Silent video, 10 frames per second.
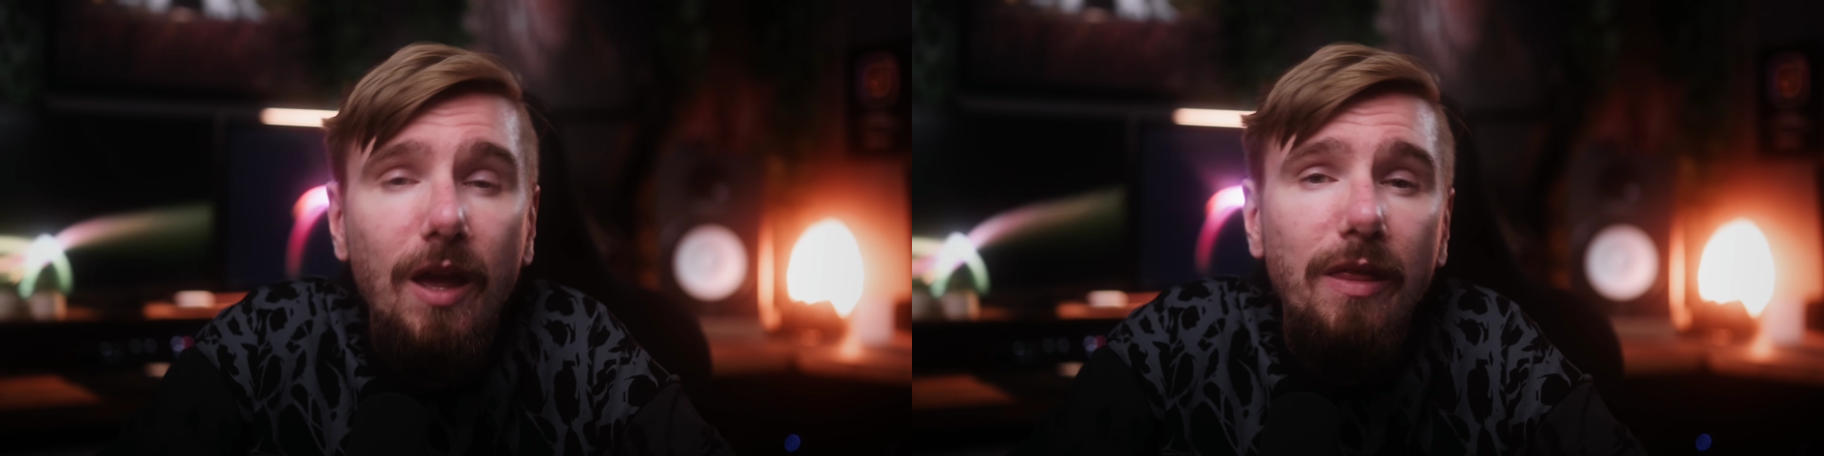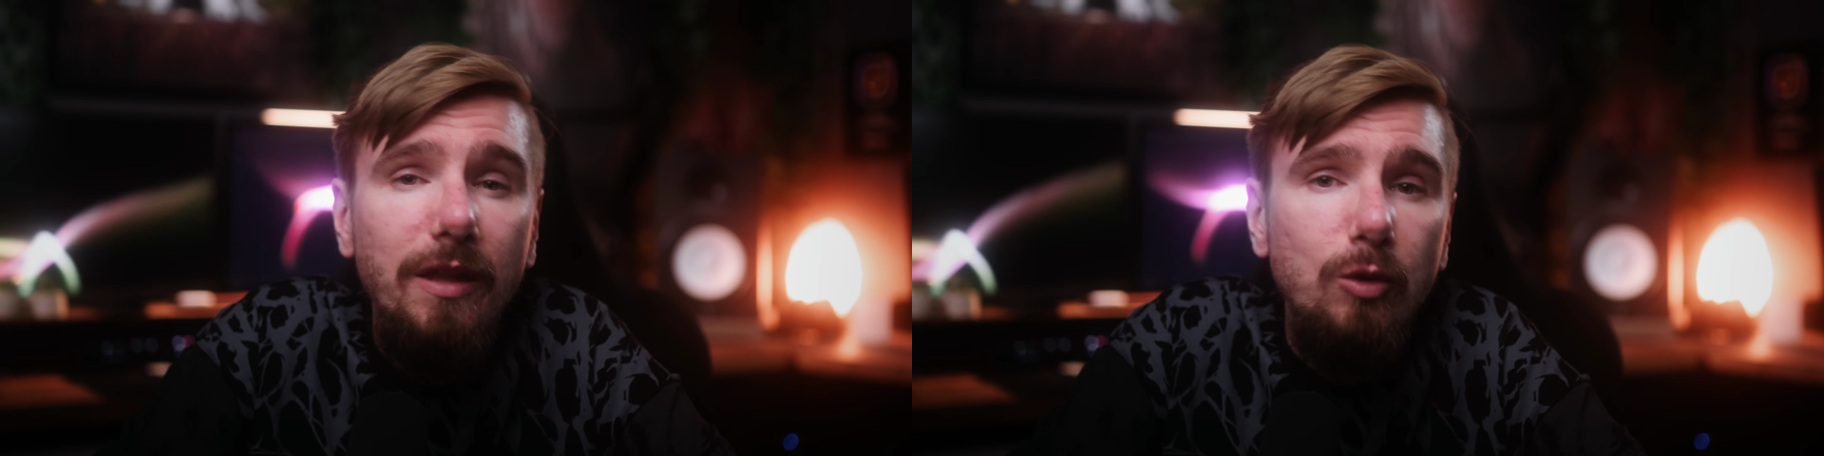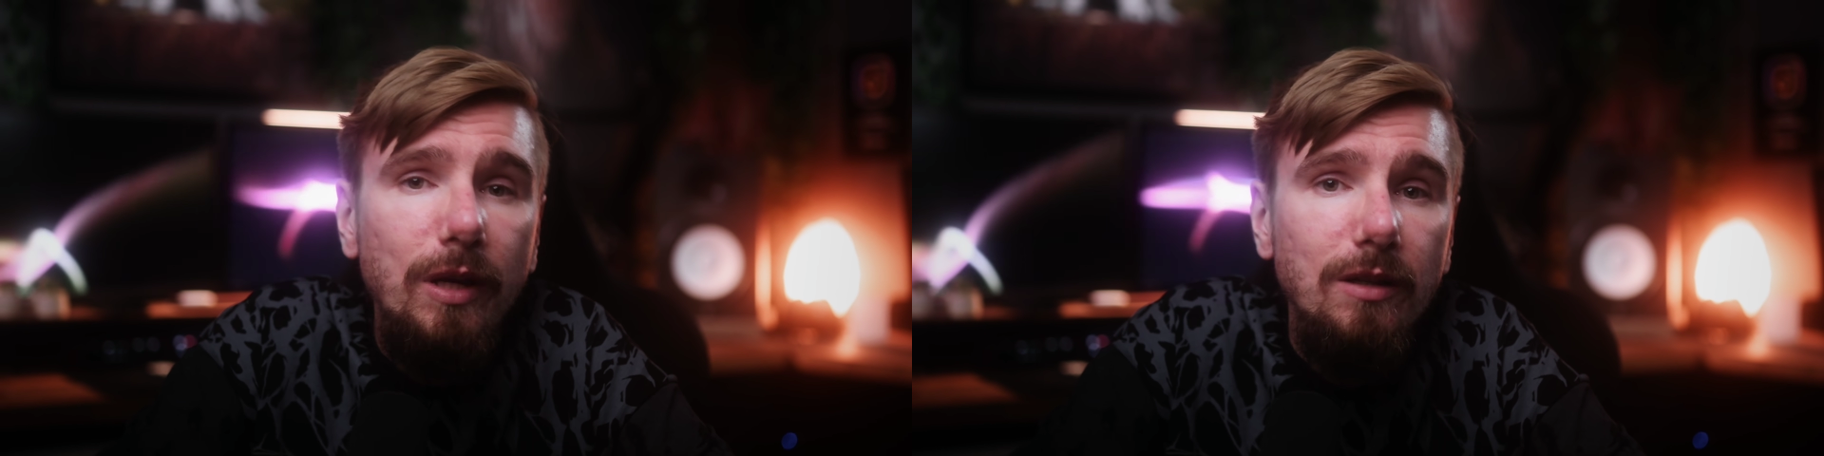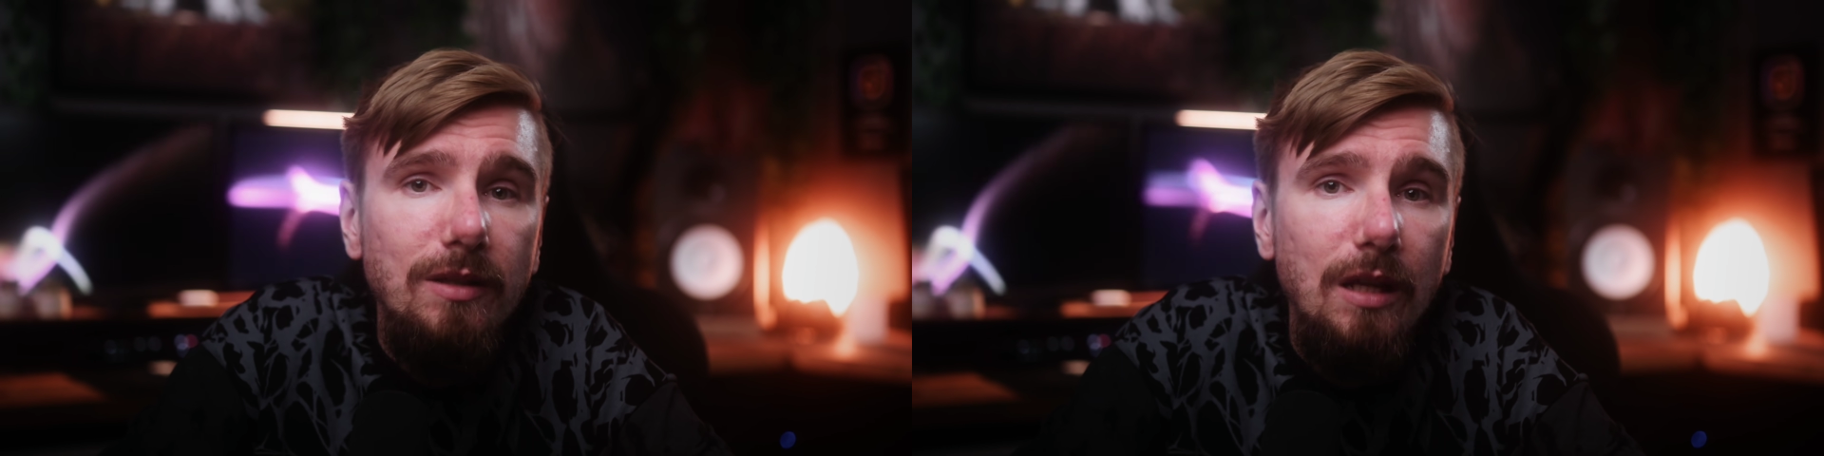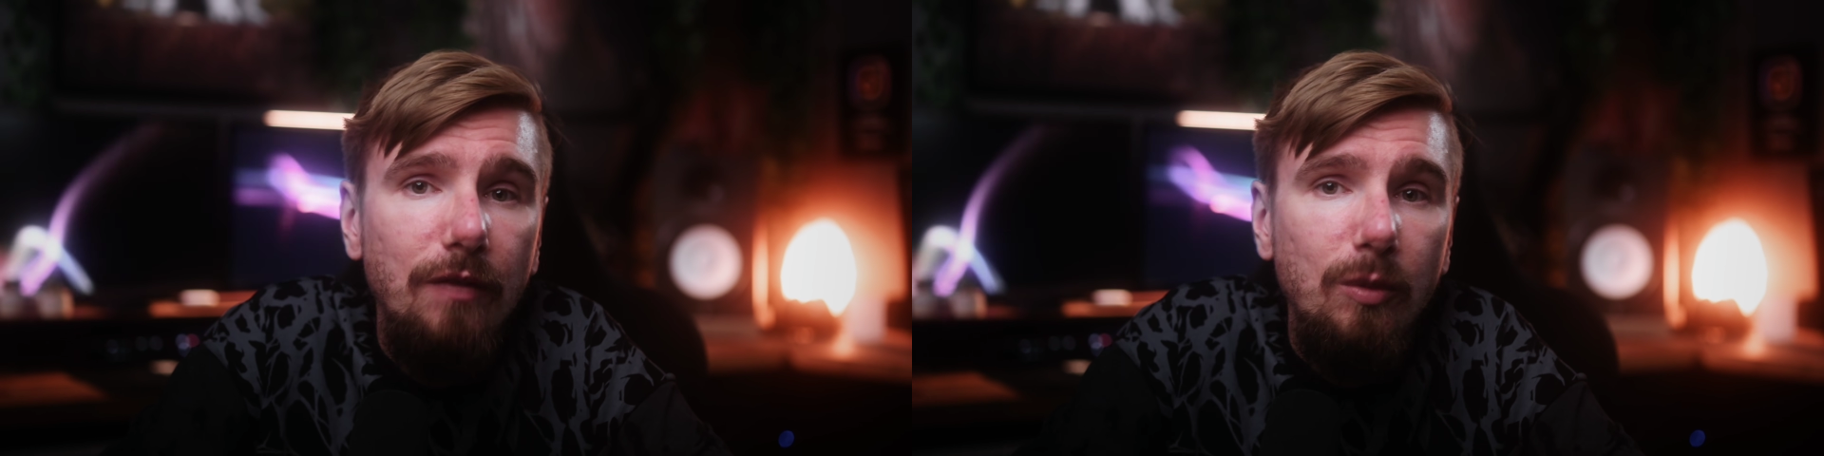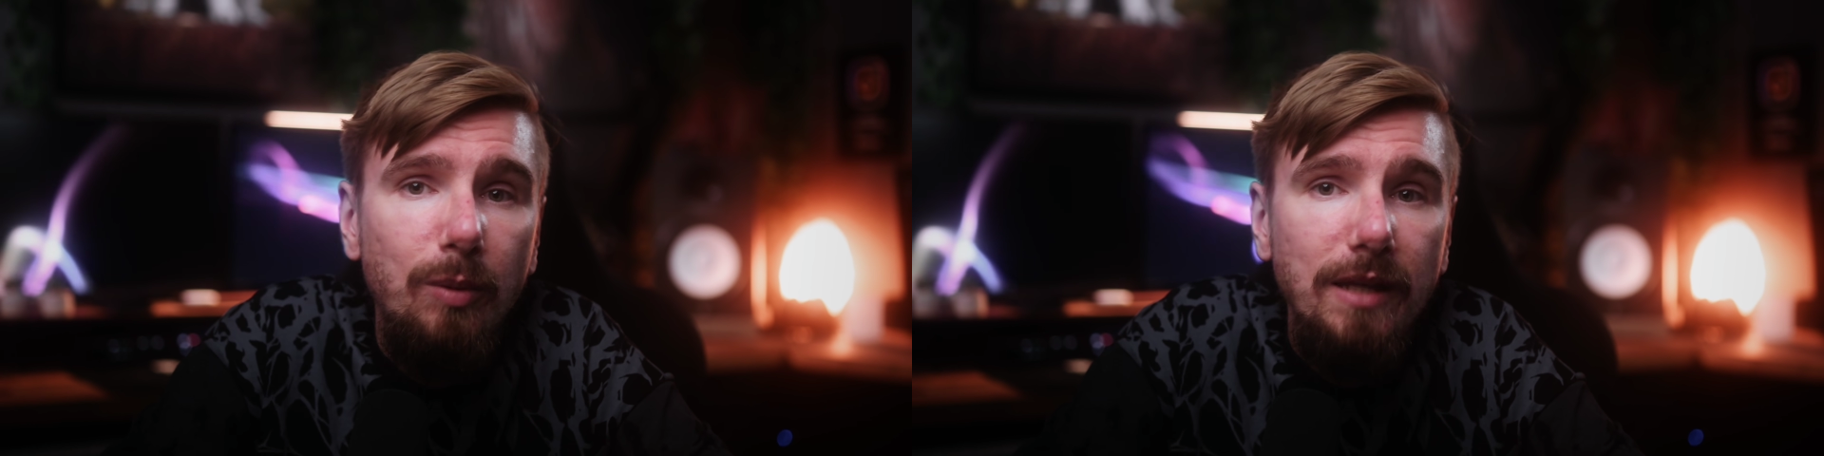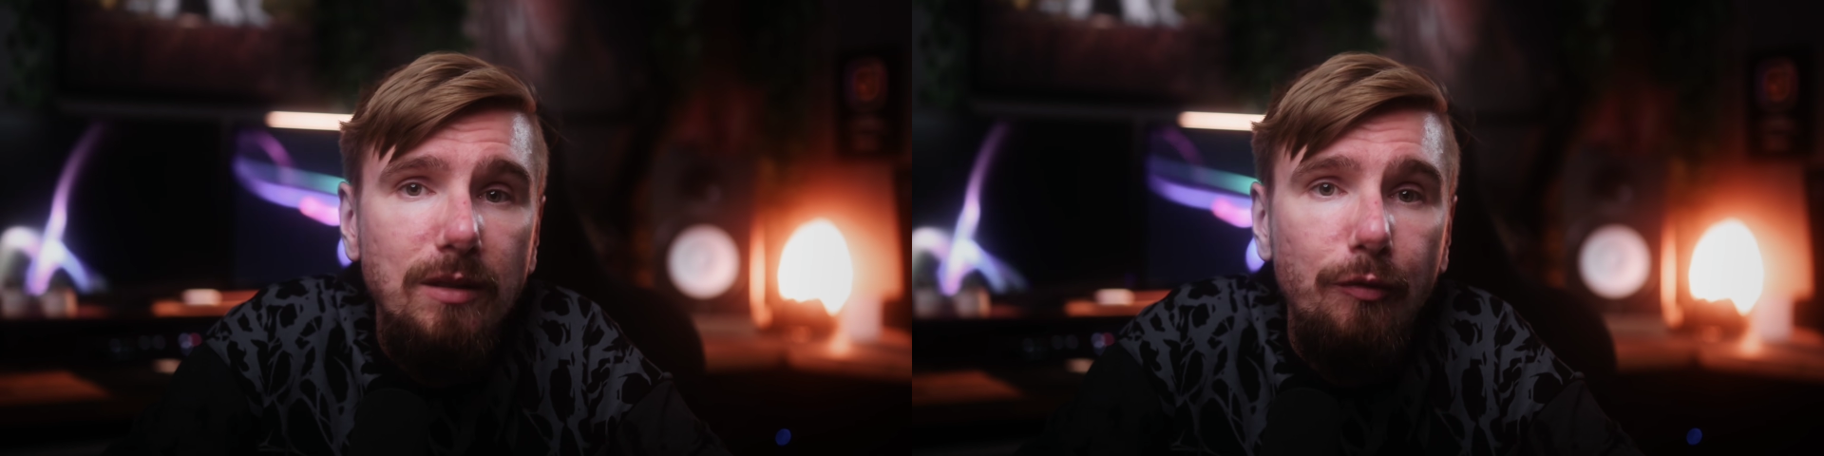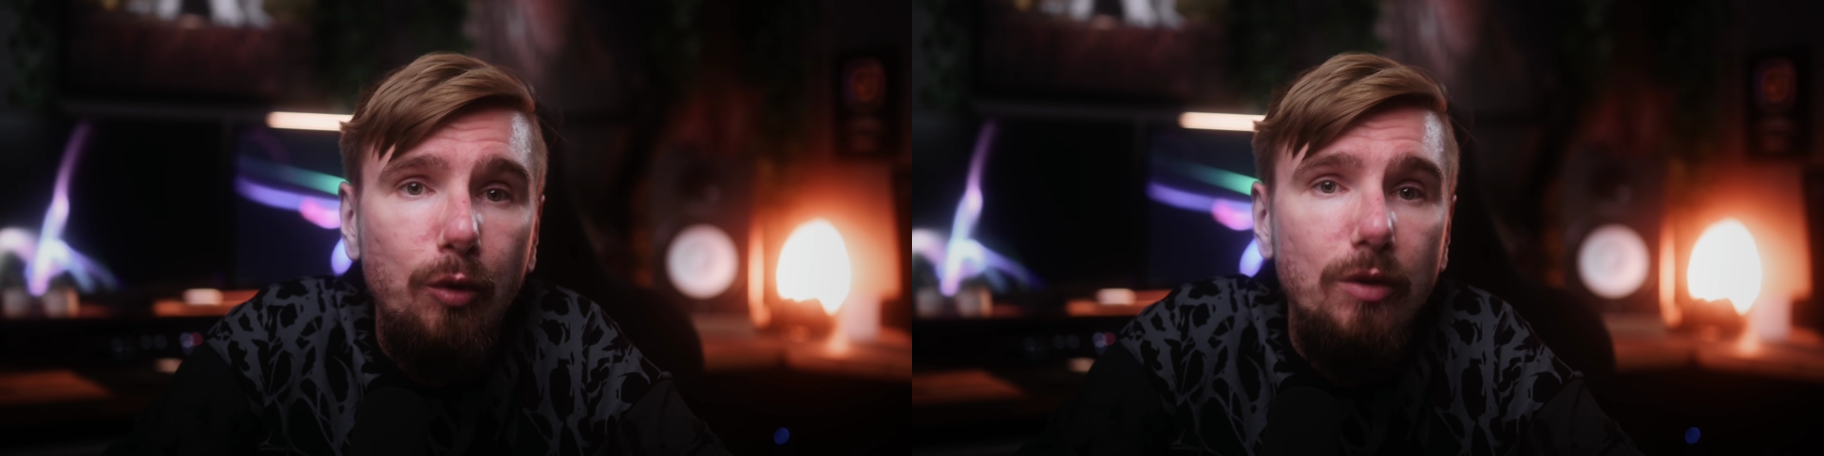then train yourself to place
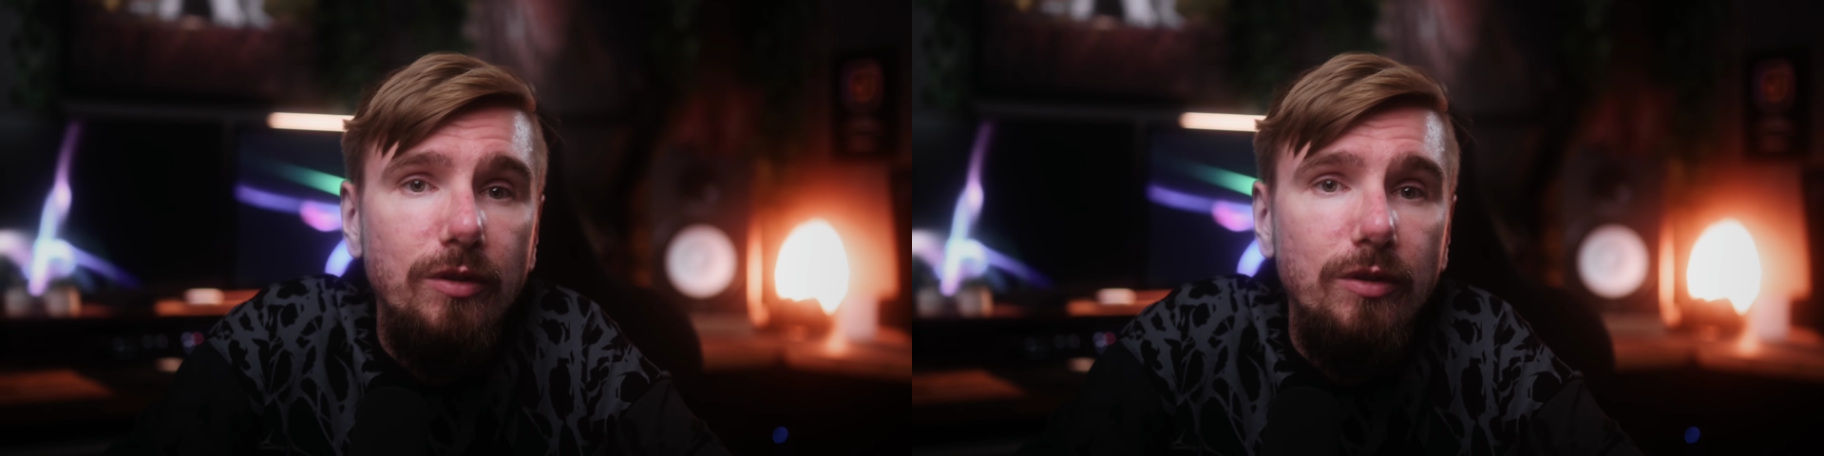your focus